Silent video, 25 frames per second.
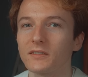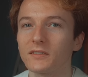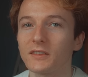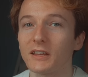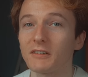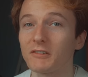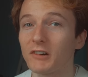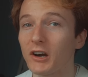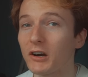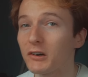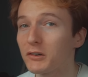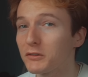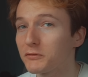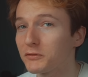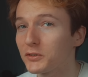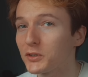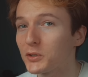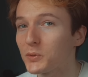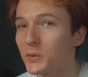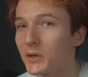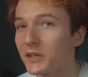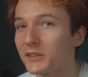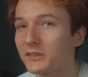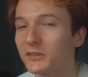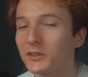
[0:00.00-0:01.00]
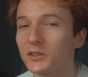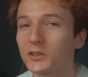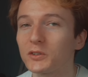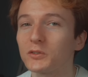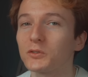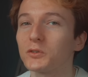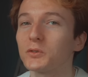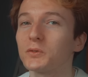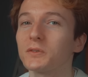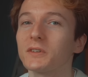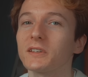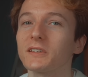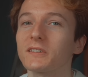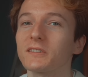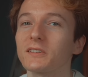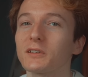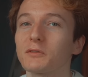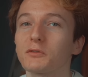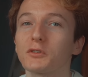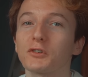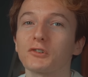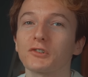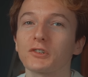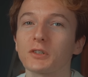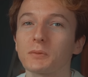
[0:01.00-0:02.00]
There are a few ways you can do this
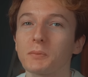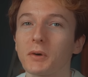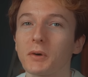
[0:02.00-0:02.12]
if you're on a